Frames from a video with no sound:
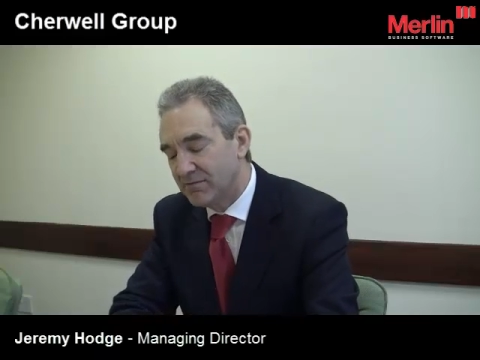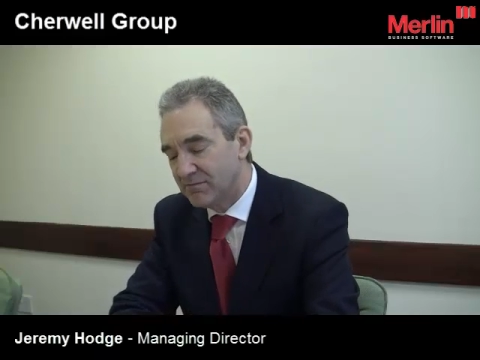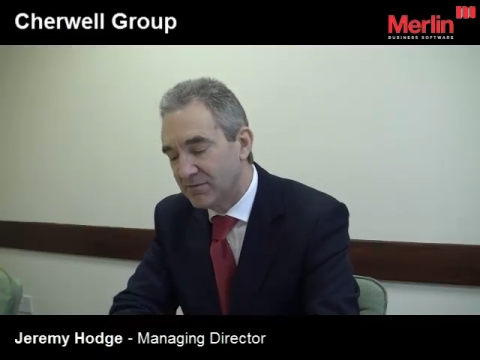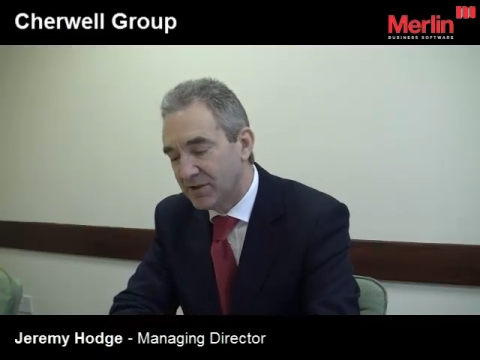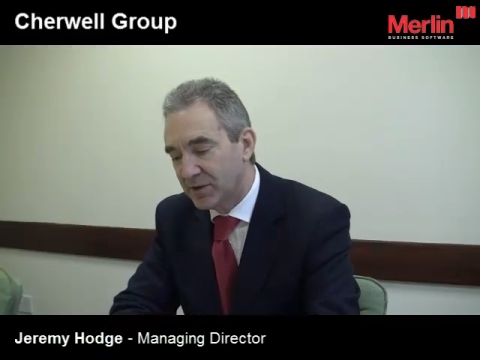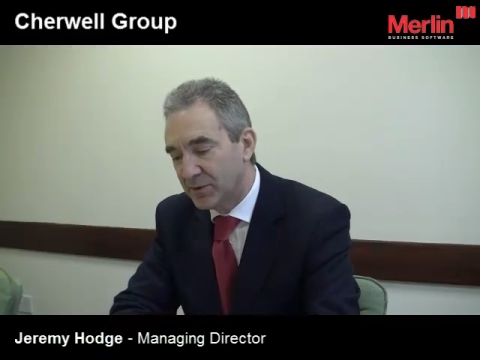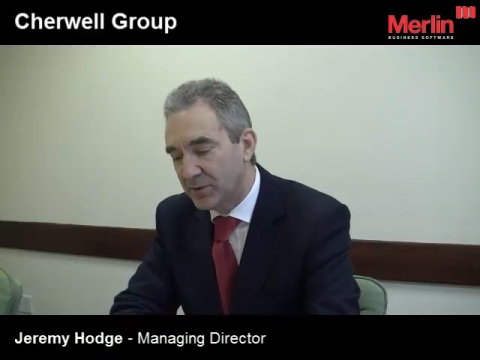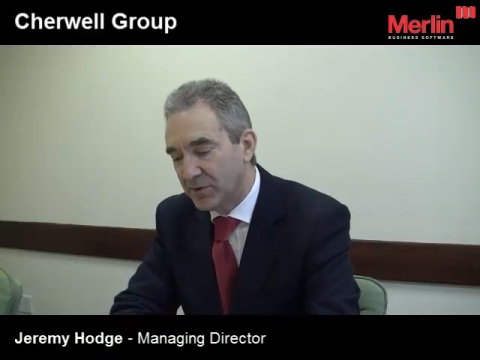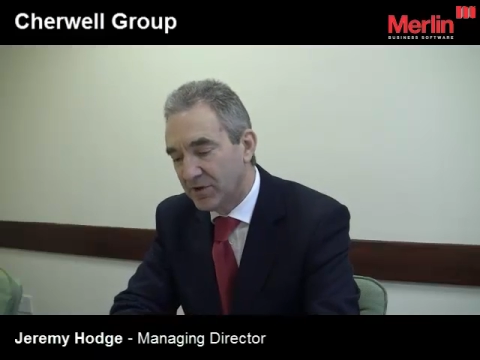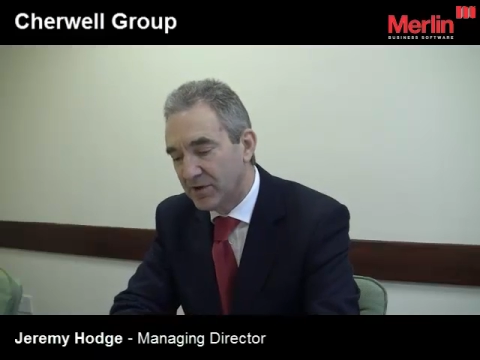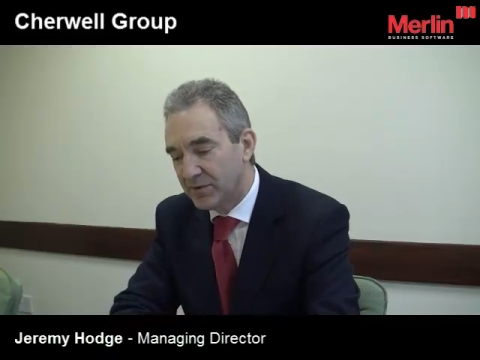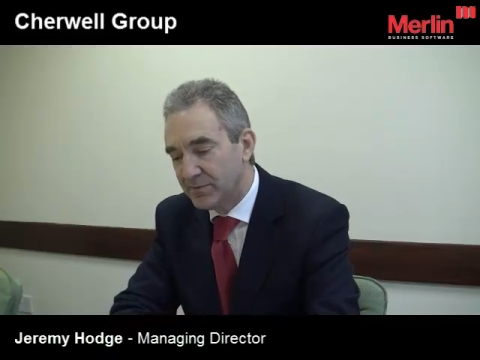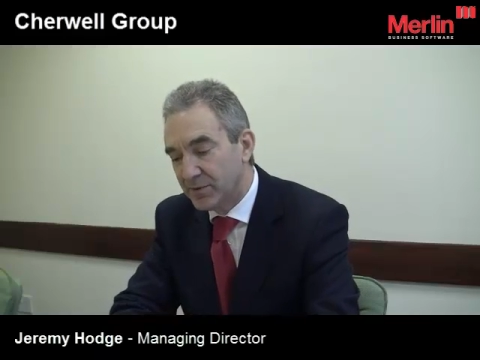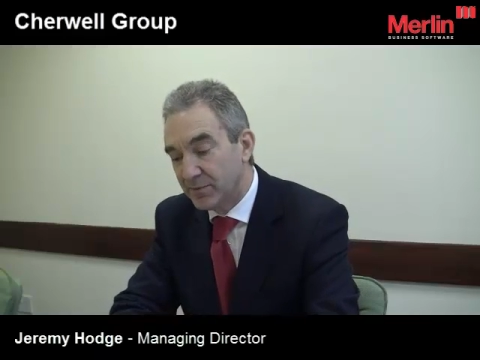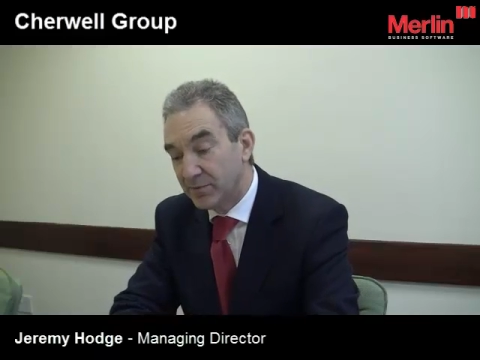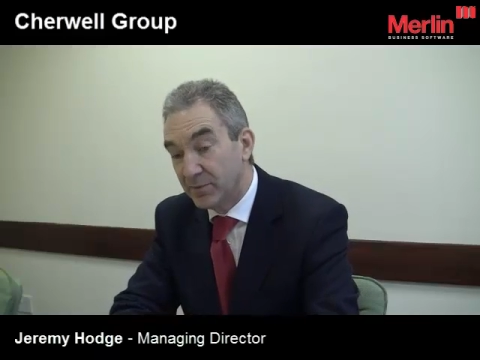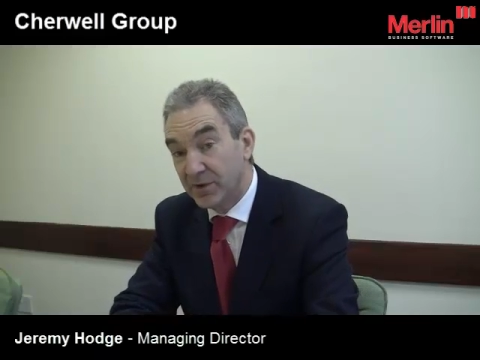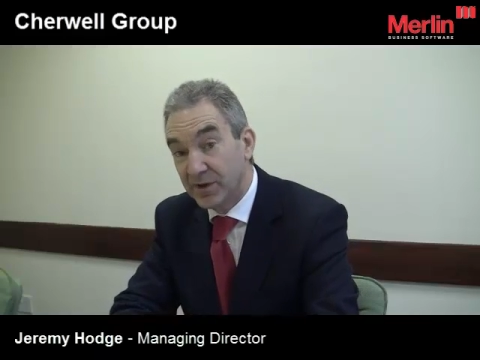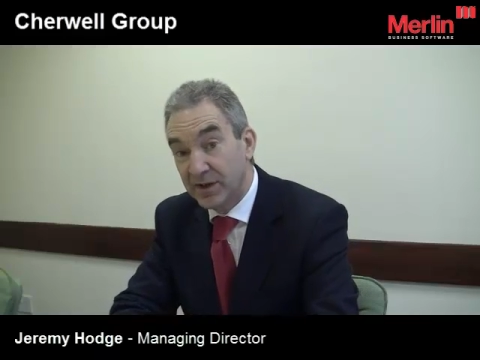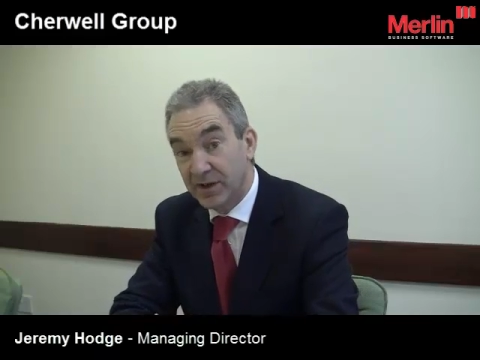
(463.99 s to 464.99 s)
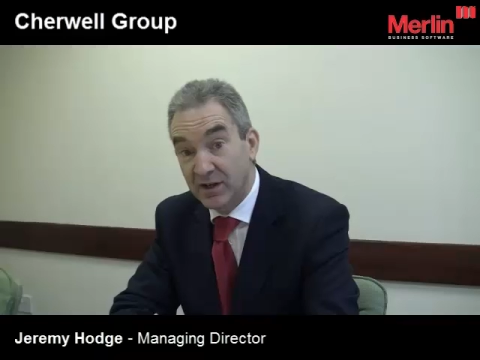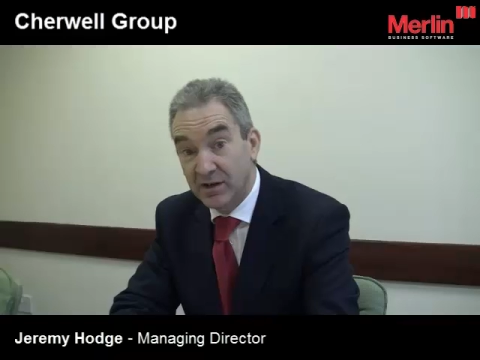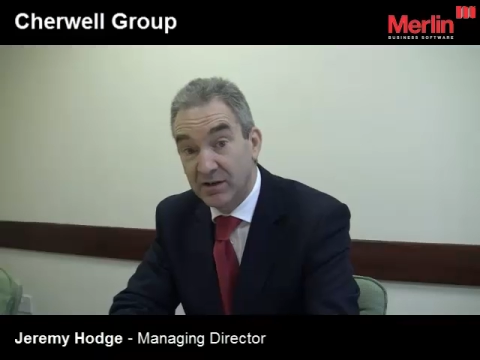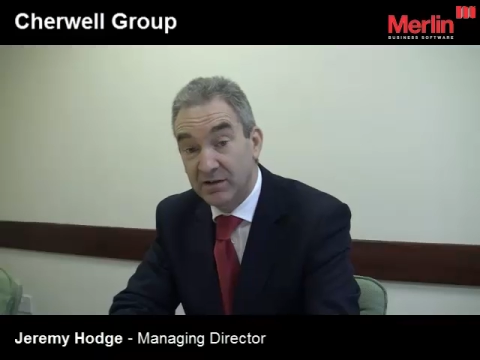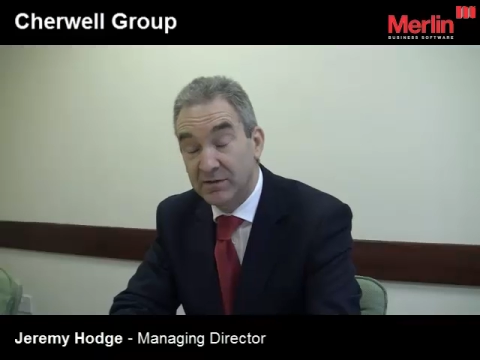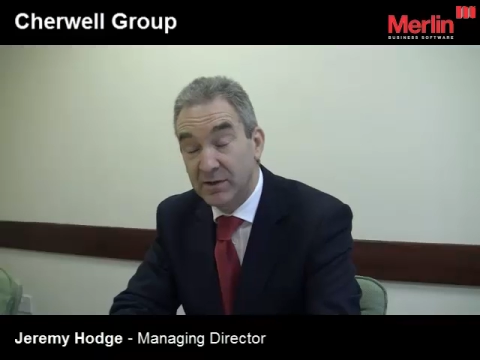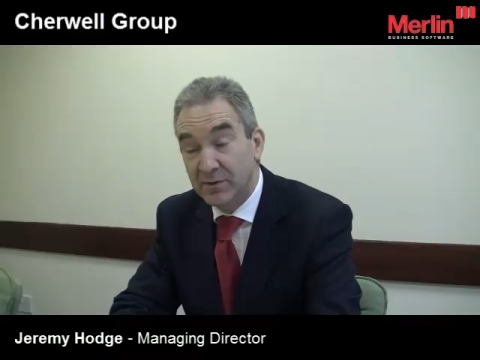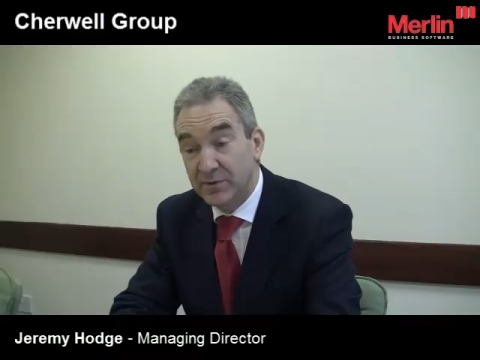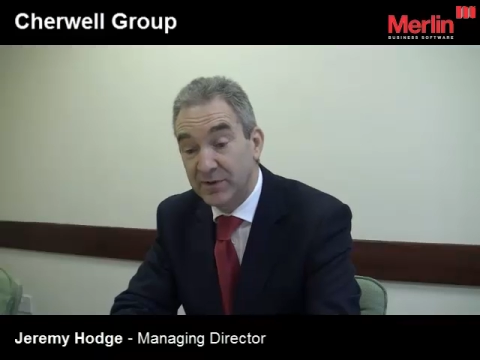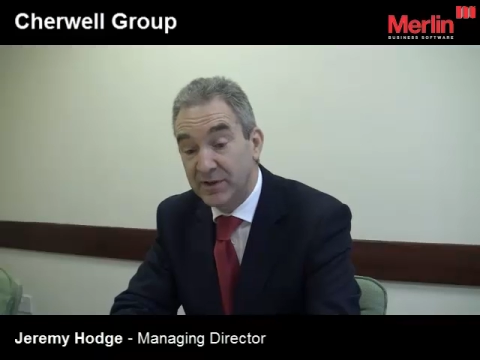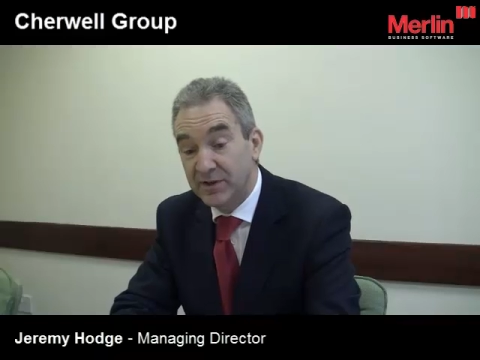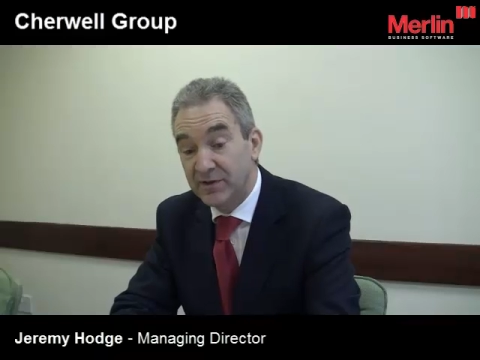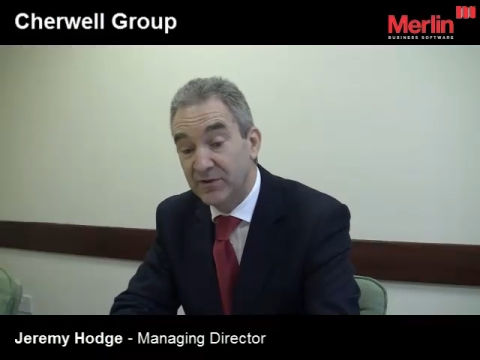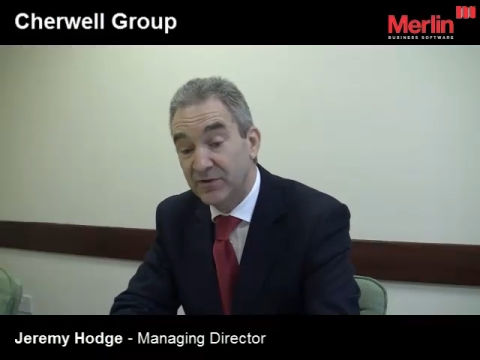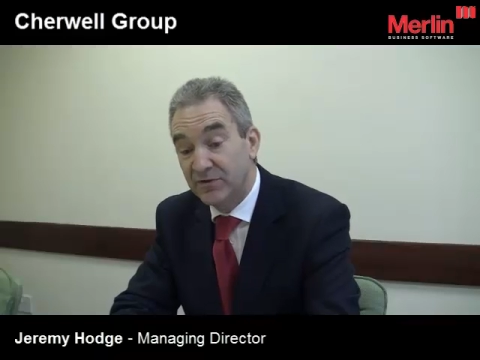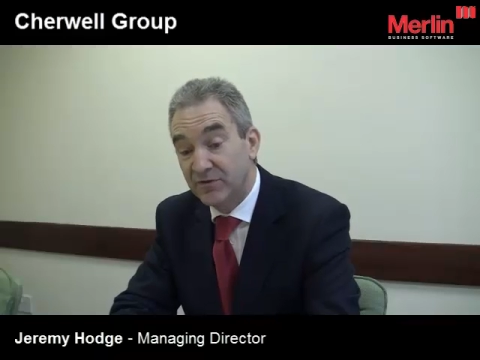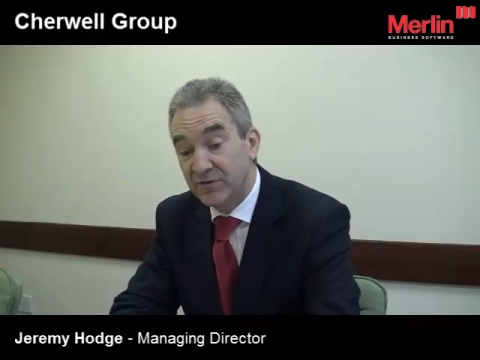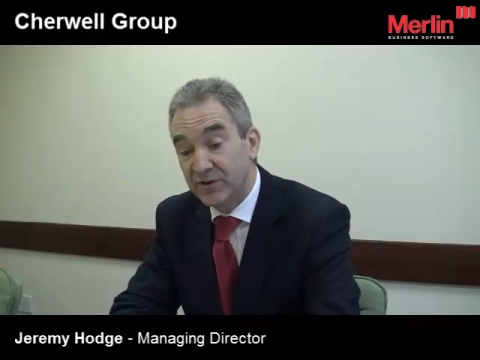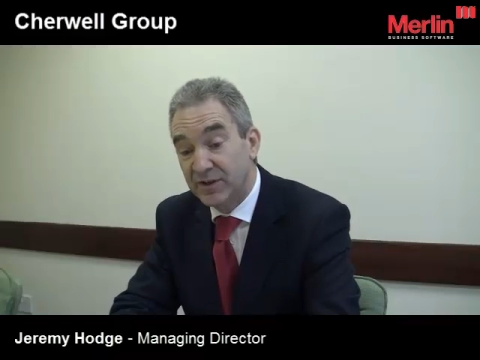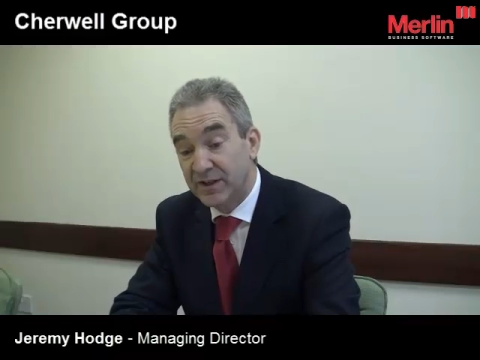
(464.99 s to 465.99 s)
requirement within our own
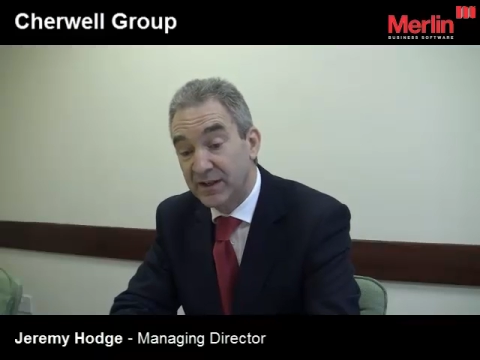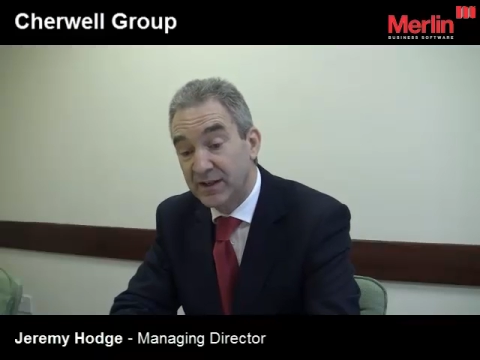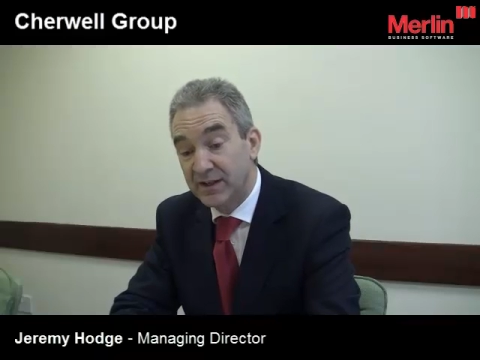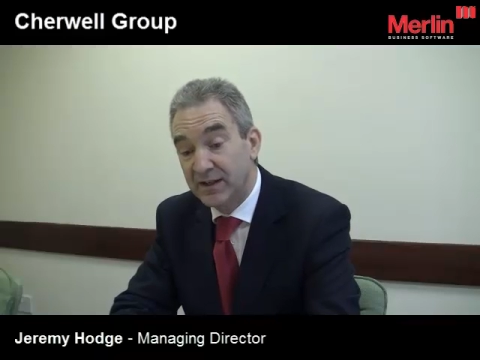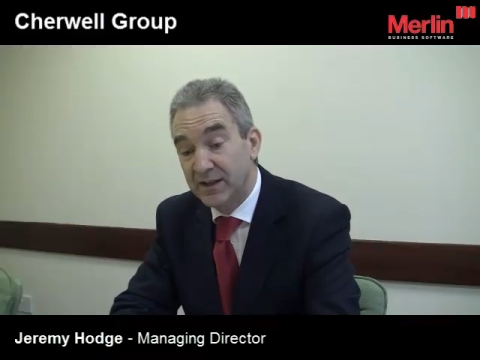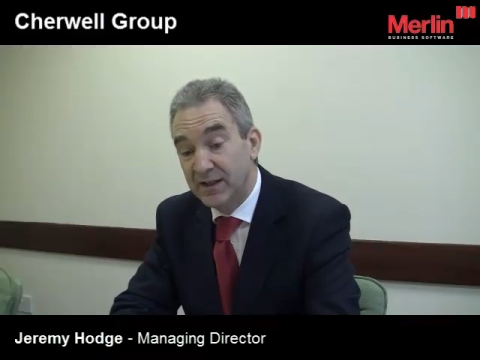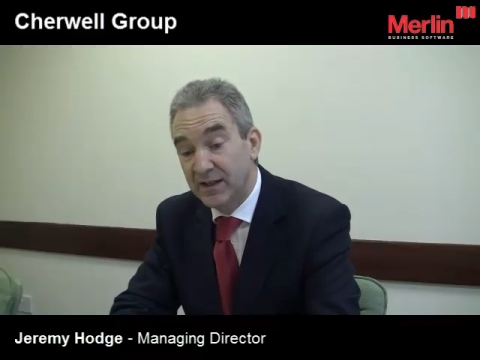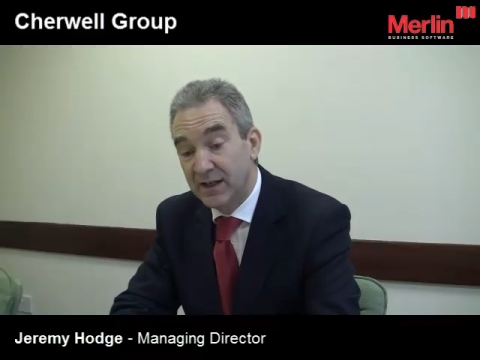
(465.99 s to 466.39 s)
industry,